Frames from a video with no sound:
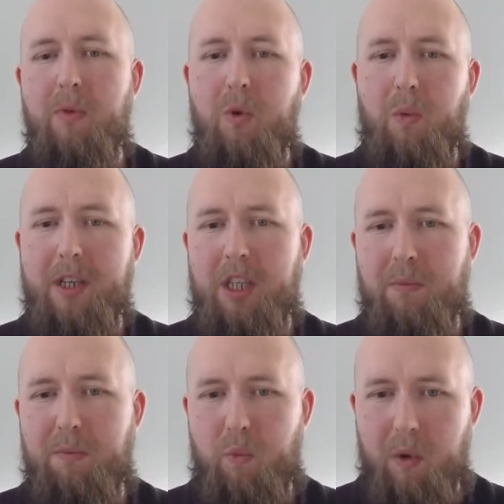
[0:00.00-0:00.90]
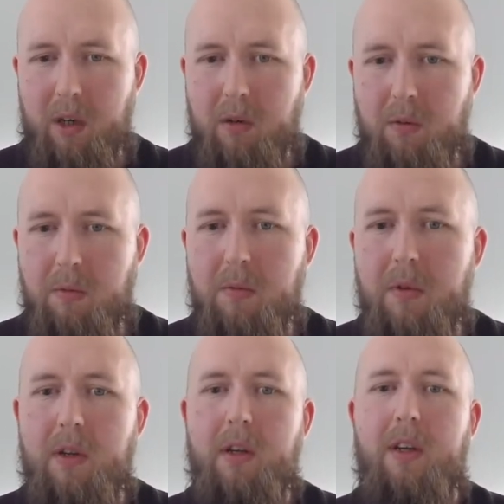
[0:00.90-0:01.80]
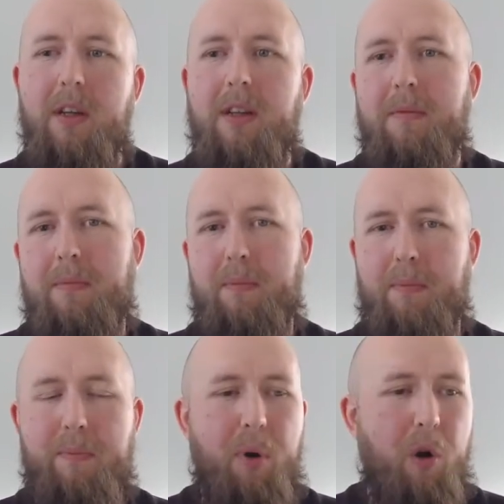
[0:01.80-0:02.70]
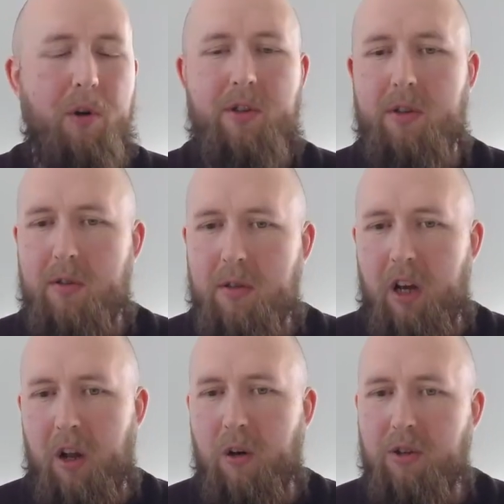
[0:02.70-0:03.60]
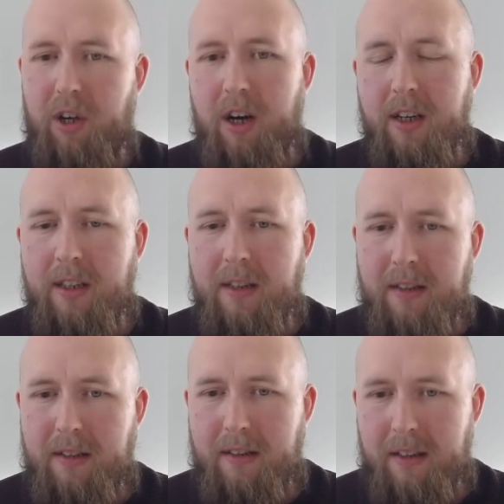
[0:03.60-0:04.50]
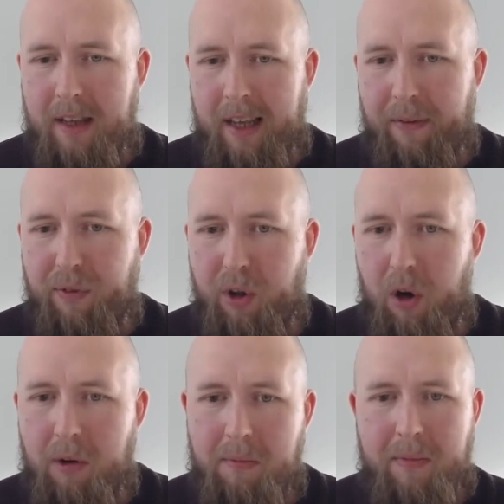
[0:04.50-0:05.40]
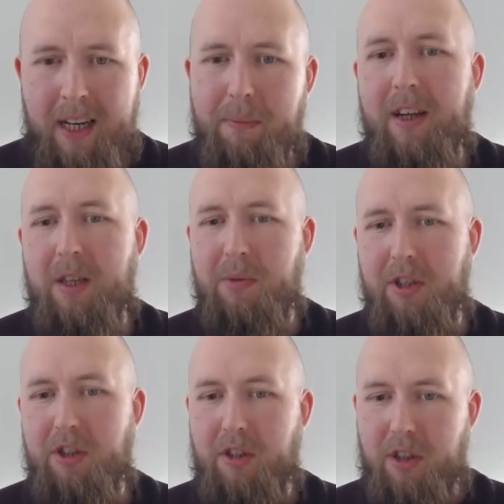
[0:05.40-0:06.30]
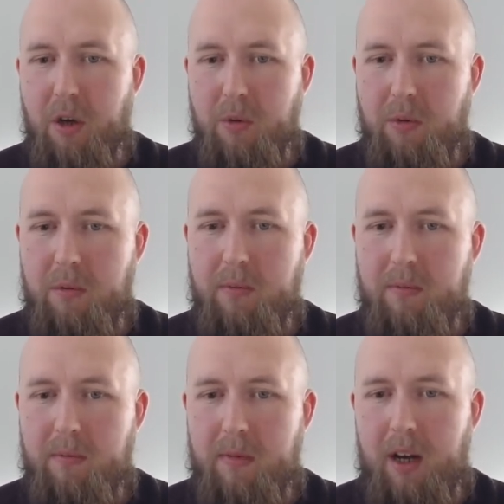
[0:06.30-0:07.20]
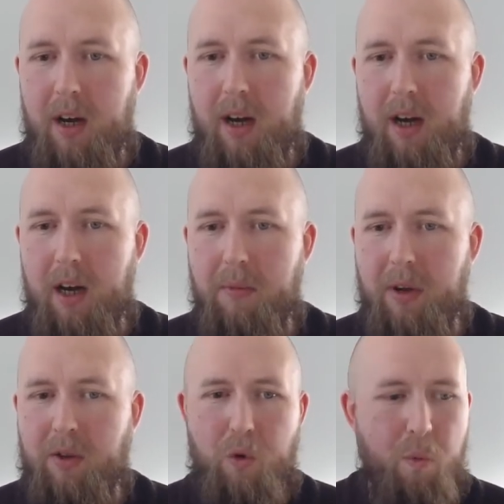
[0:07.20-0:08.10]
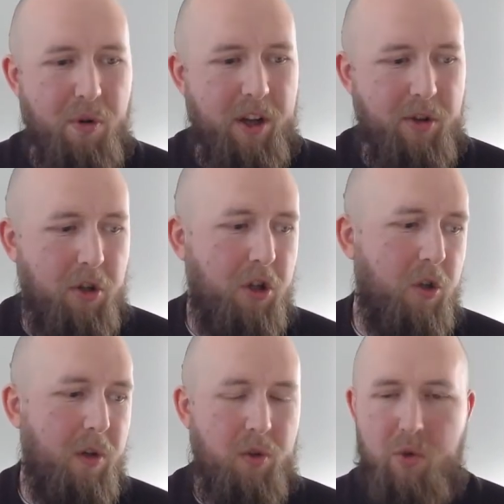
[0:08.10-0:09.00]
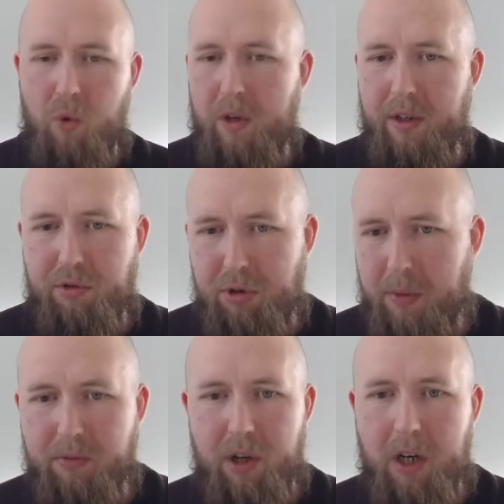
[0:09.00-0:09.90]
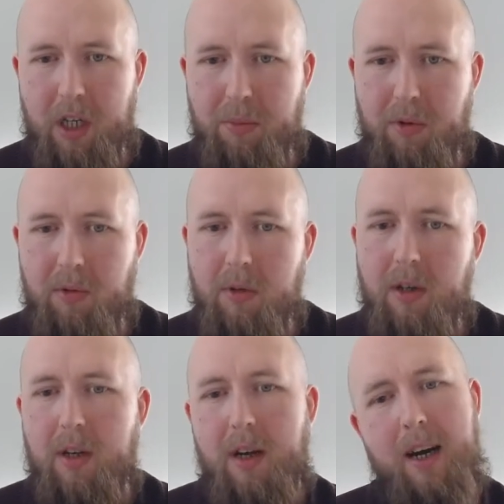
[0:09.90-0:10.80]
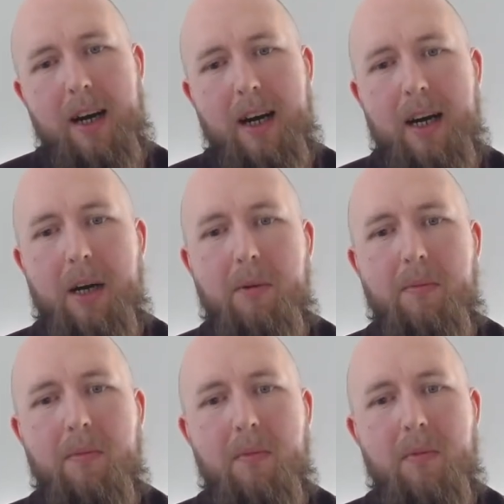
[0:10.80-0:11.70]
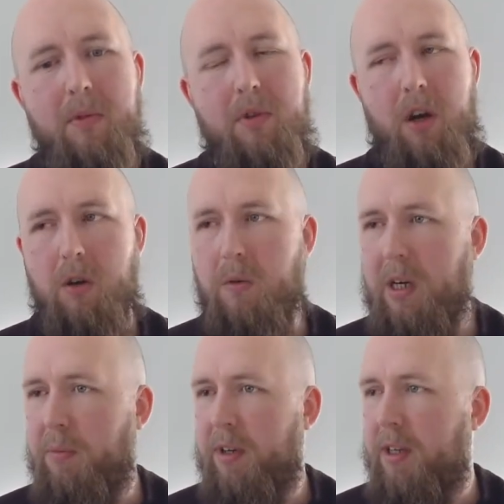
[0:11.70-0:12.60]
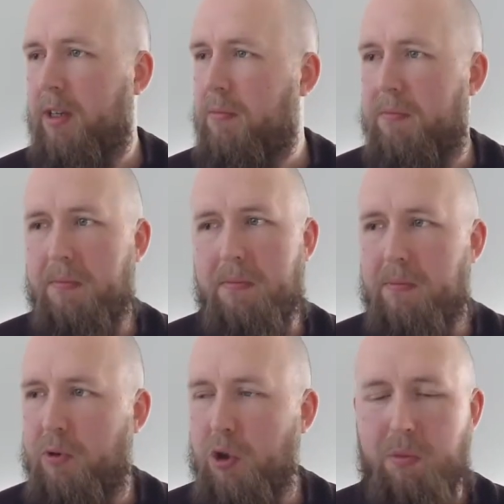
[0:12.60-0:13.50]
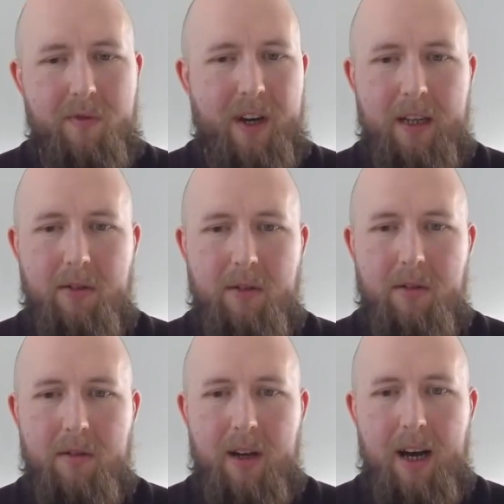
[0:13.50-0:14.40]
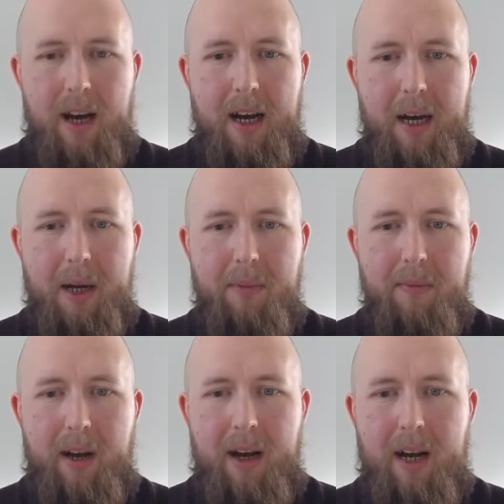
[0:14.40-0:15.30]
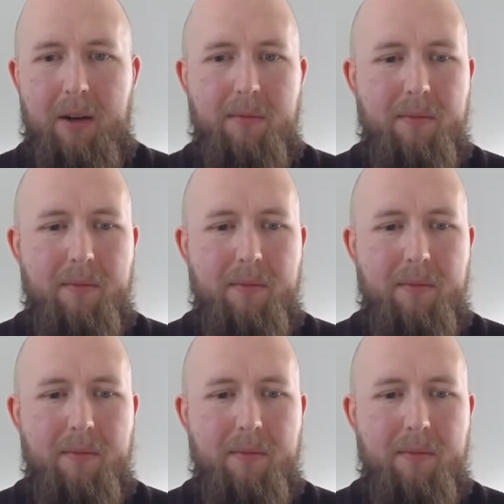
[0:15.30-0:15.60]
which will put us alongside, if not in a better position than those. It's all brand new. It's all extremely reliable. So it'll be super fast. So I